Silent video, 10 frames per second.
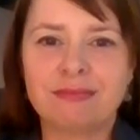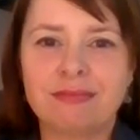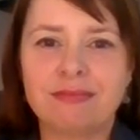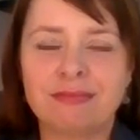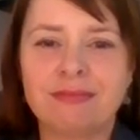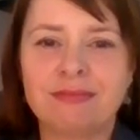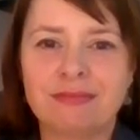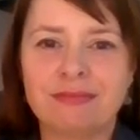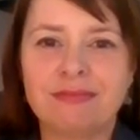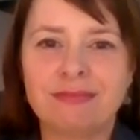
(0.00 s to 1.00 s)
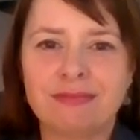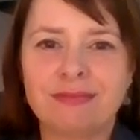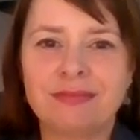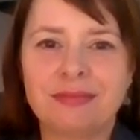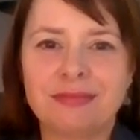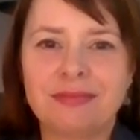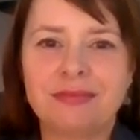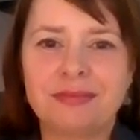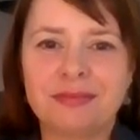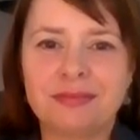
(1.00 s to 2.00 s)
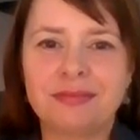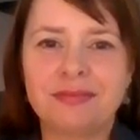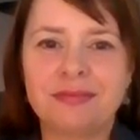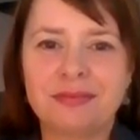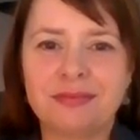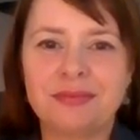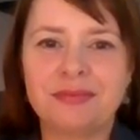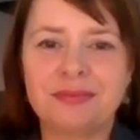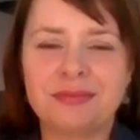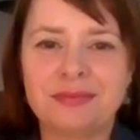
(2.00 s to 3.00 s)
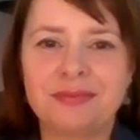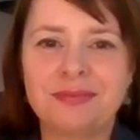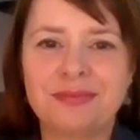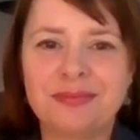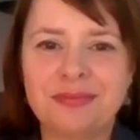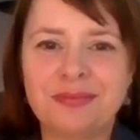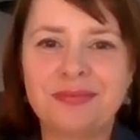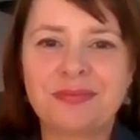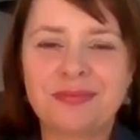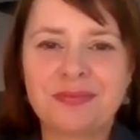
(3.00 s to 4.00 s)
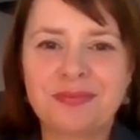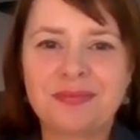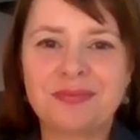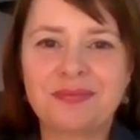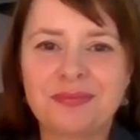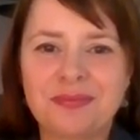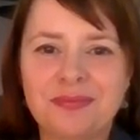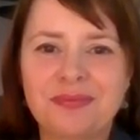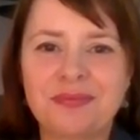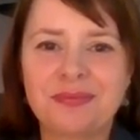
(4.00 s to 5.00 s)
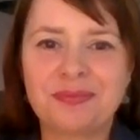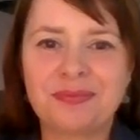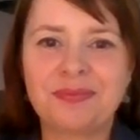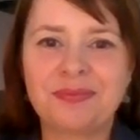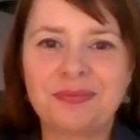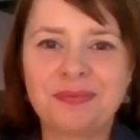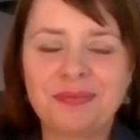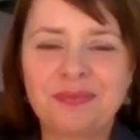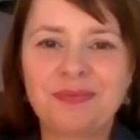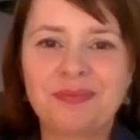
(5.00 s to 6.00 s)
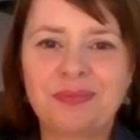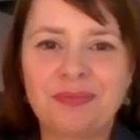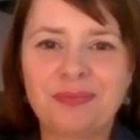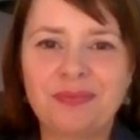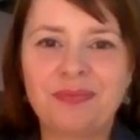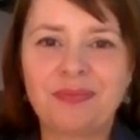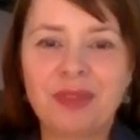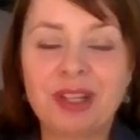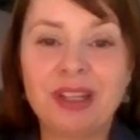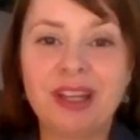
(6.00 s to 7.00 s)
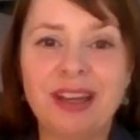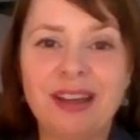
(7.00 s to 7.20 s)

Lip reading: (not speaking)